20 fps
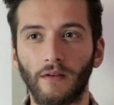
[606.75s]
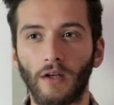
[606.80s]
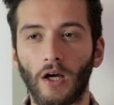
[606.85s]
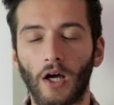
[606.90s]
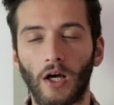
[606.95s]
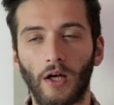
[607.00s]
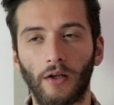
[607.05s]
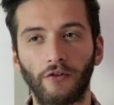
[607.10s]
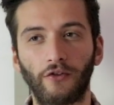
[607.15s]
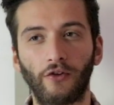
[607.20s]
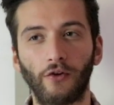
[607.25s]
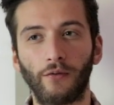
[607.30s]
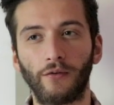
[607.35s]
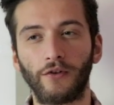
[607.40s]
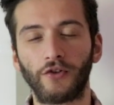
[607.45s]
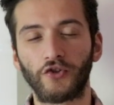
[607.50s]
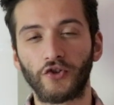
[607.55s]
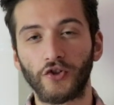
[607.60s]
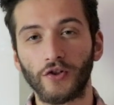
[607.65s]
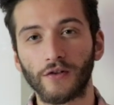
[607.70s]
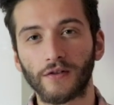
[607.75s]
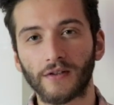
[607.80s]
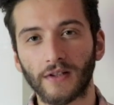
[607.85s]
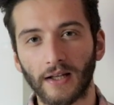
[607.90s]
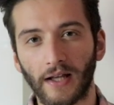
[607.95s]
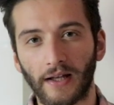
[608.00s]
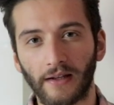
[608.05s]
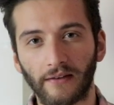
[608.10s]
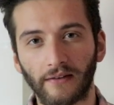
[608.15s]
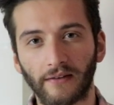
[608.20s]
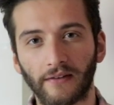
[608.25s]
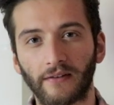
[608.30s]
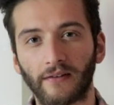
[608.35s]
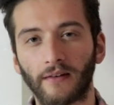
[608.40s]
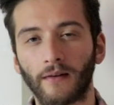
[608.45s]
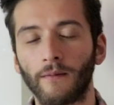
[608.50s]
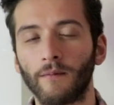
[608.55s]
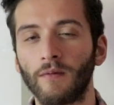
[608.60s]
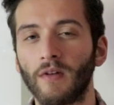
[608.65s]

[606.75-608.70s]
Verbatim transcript: uh, doing the juice cleanse,